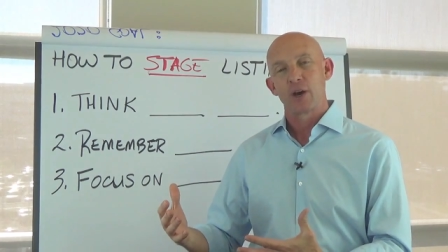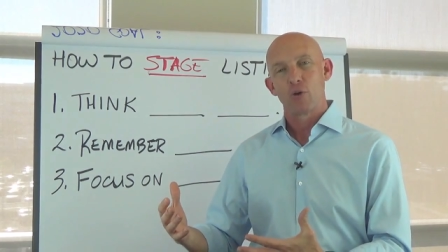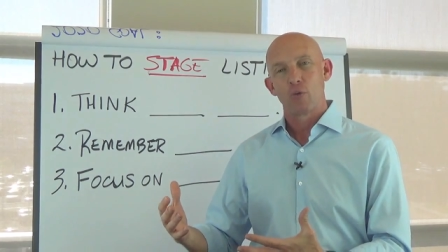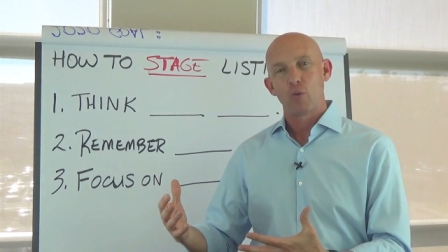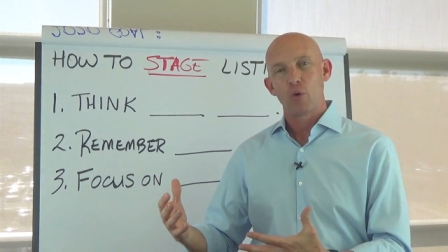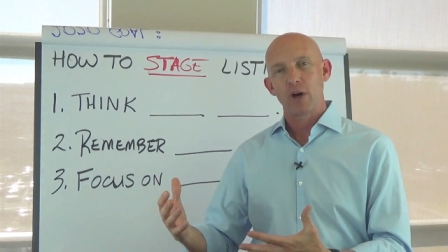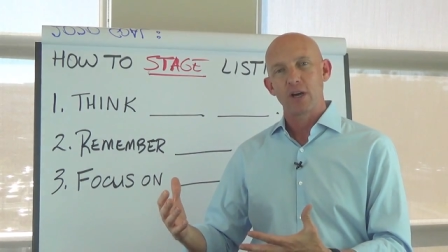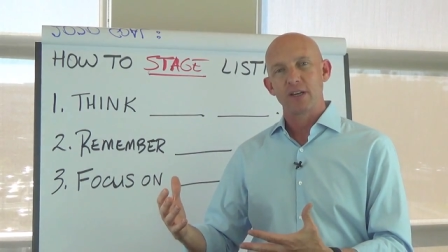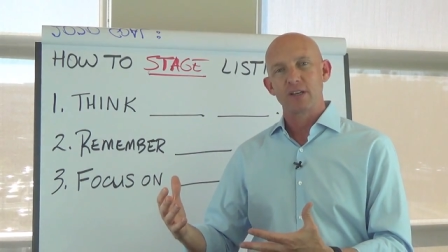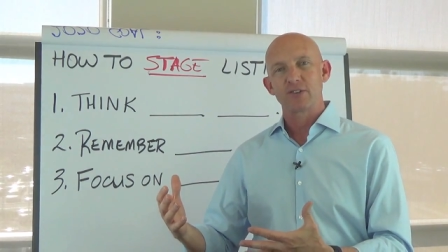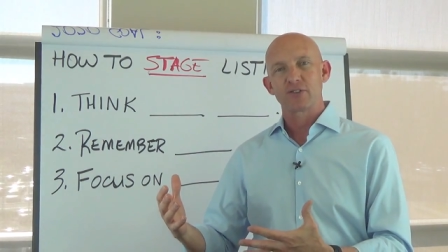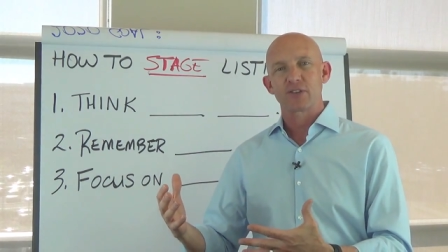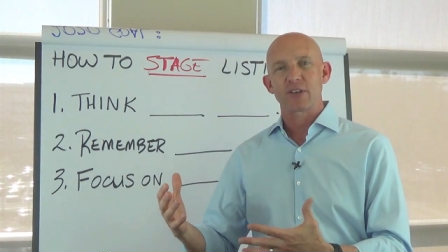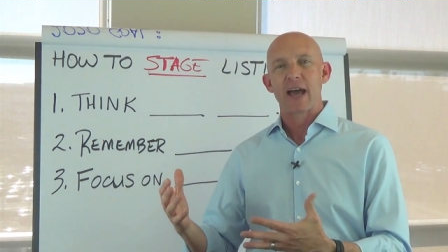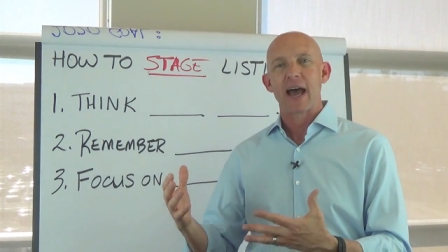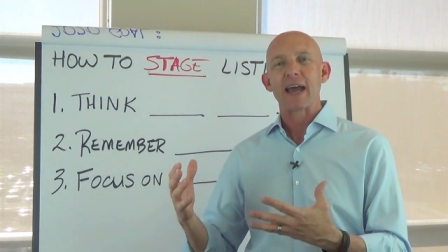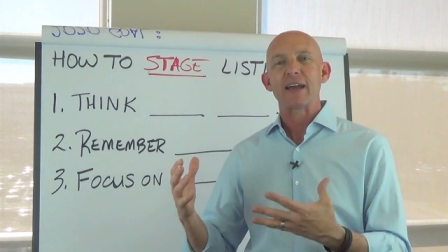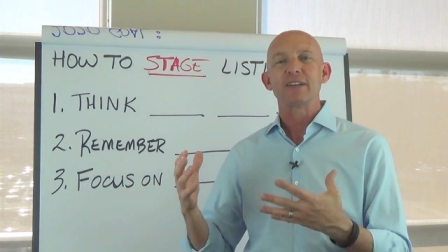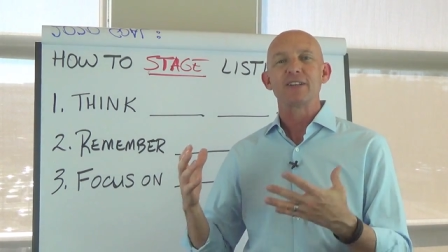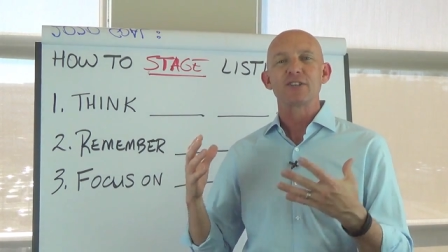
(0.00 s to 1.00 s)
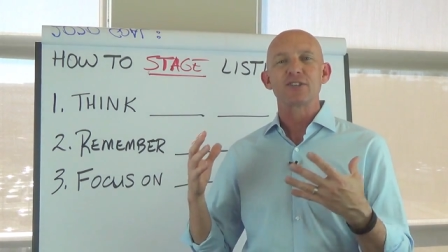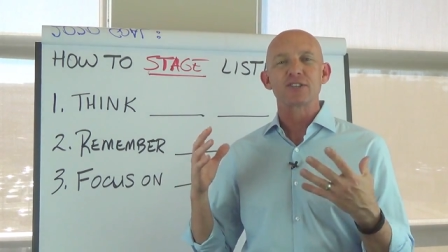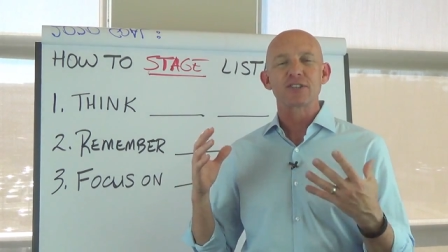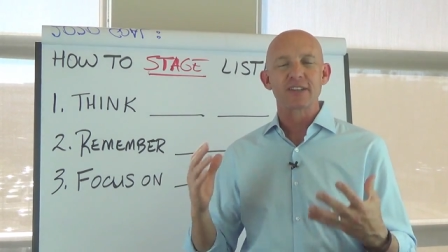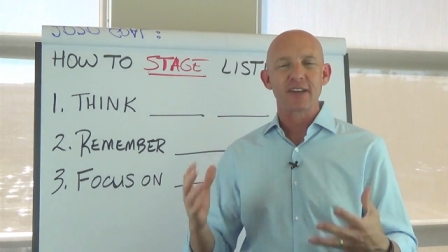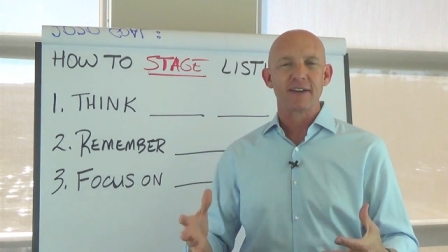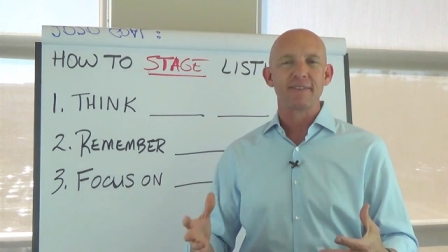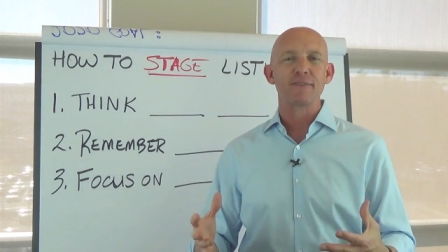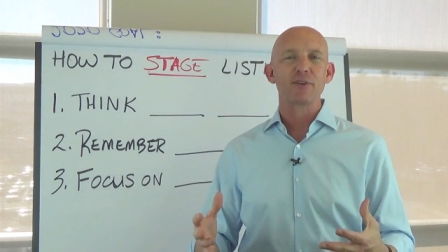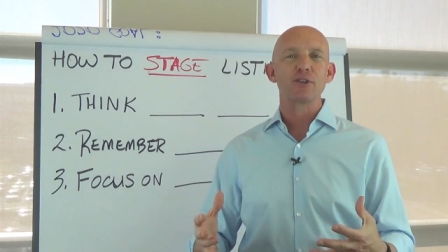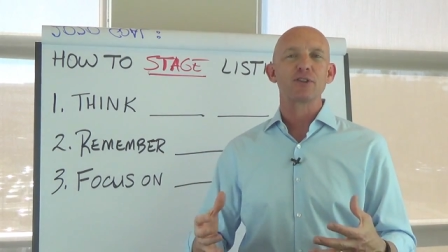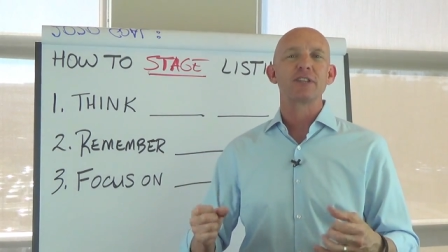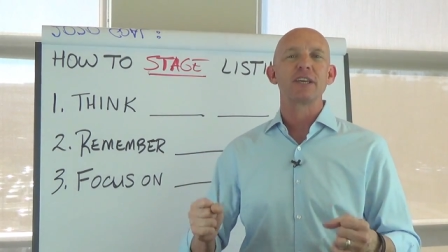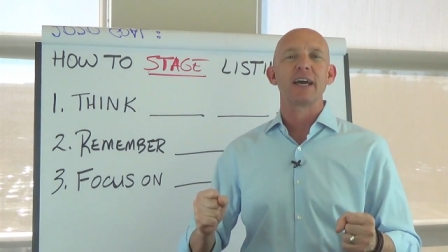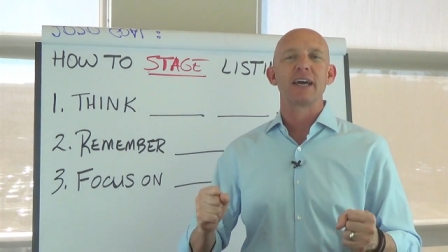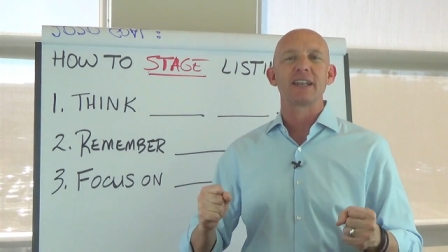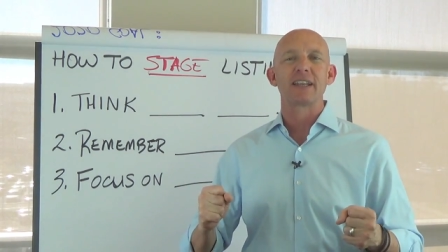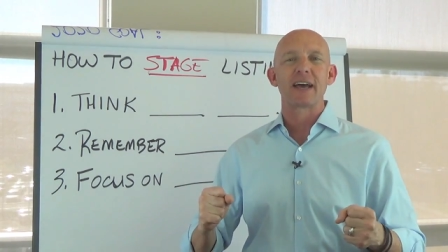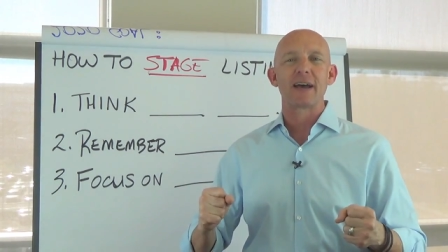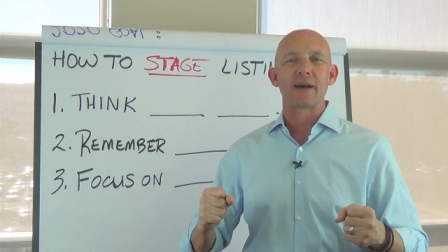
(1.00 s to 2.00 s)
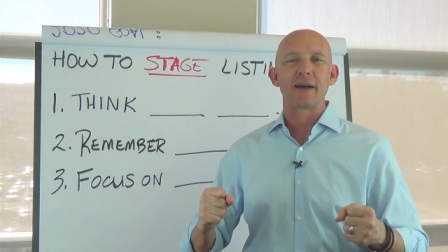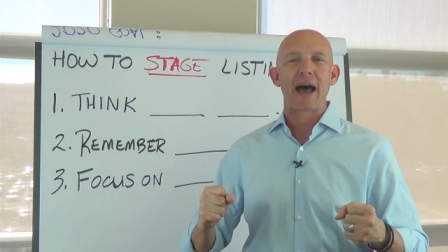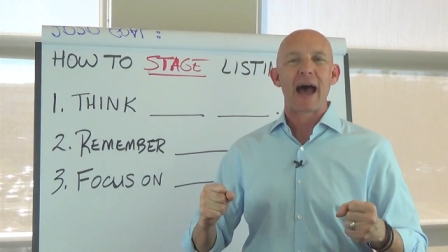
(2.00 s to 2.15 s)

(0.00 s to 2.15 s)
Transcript: was I discovered that